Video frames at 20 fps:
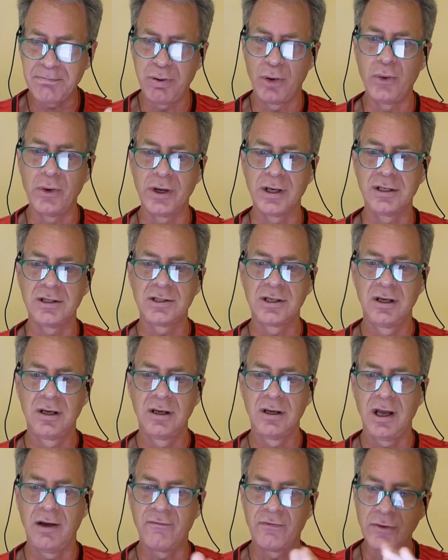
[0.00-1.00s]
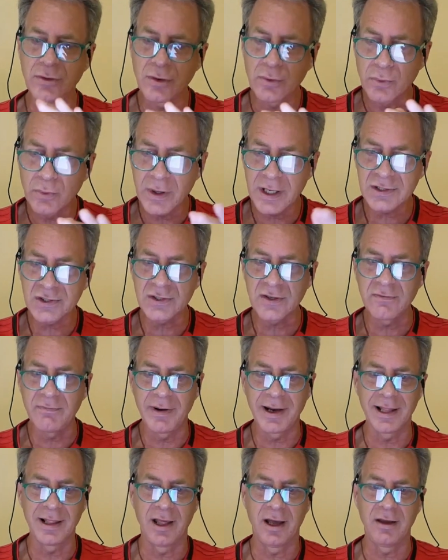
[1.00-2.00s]
point, and for the rest of
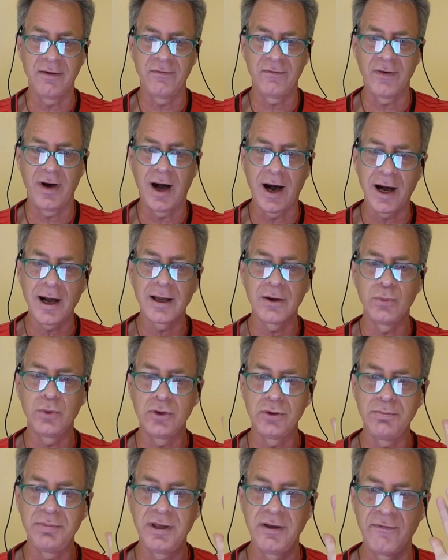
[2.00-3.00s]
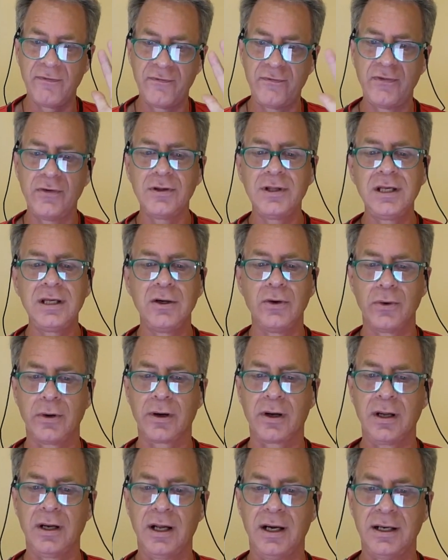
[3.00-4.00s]
my life, I will be fully
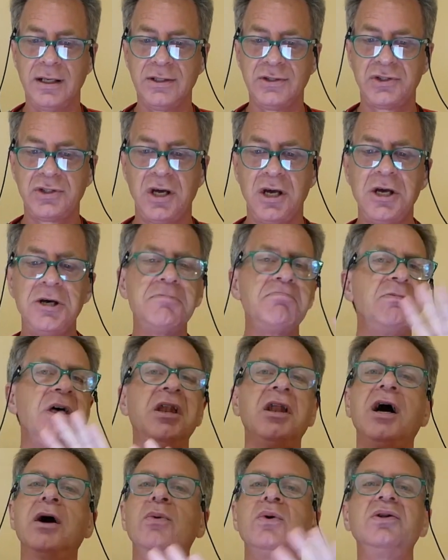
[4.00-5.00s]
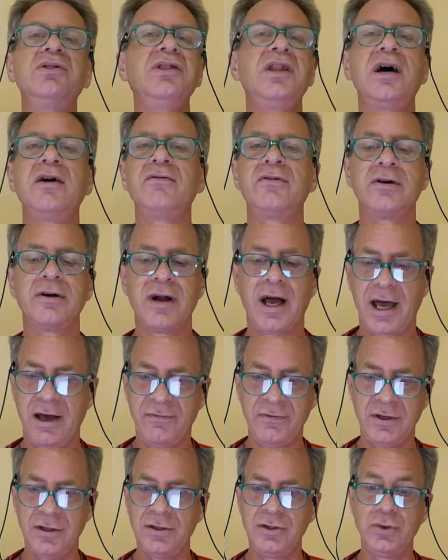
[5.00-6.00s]
organized and I will never
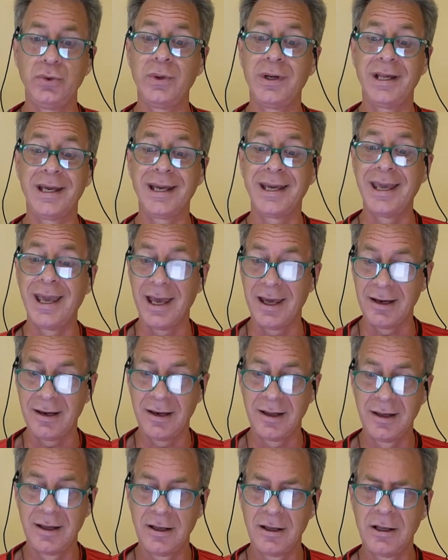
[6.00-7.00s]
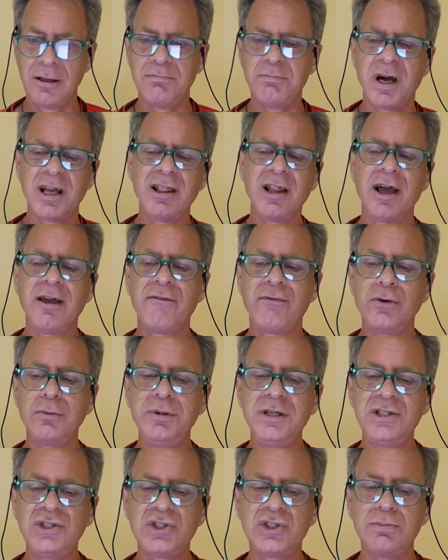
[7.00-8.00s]
have to do it again. My life will
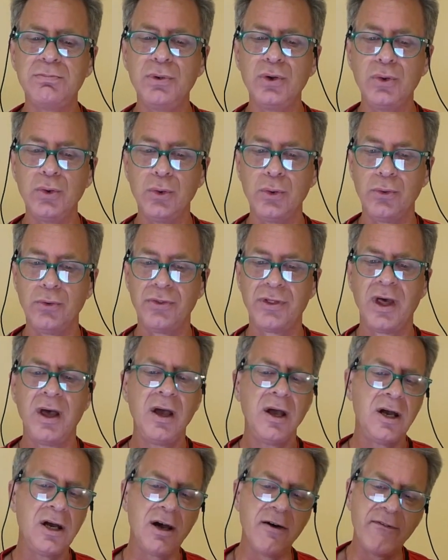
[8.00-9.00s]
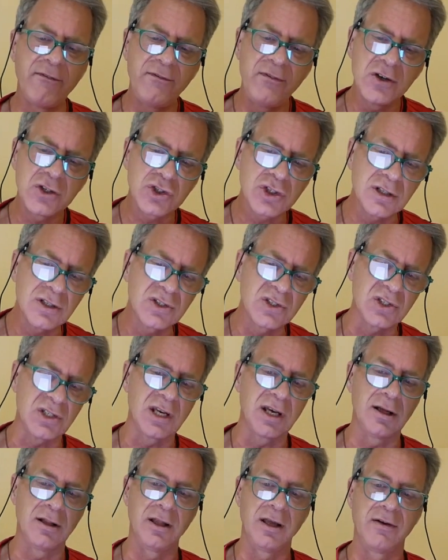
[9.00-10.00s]
be smooth, efficient
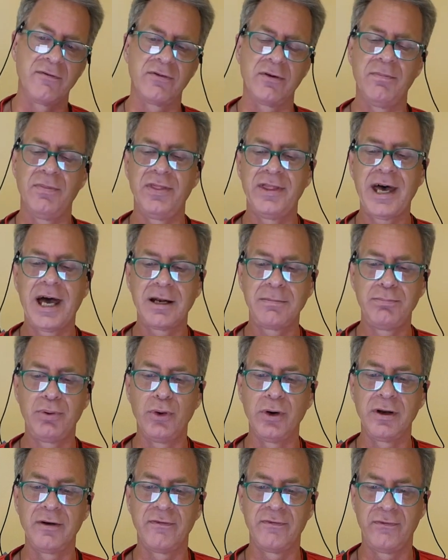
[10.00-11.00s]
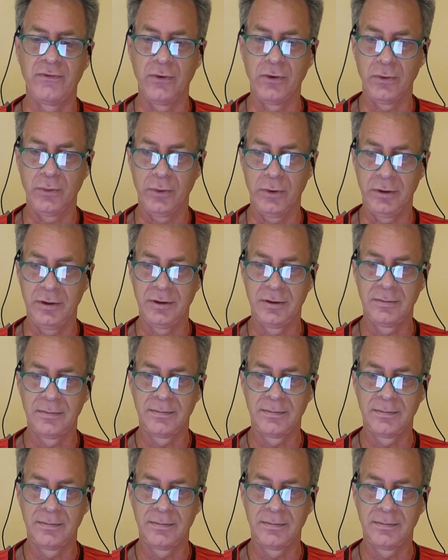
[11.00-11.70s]
sailing from that point forward.